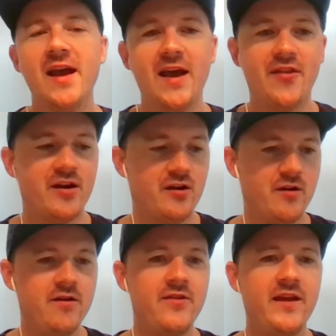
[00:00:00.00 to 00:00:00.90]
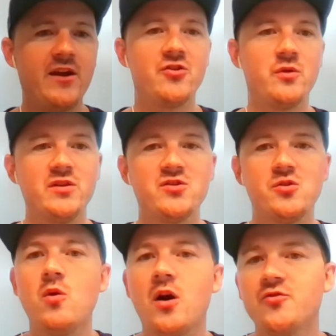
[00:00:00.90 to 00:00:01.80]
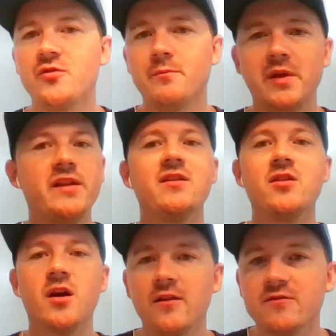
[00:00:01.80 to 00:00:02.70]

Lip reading: And they're doing $200 million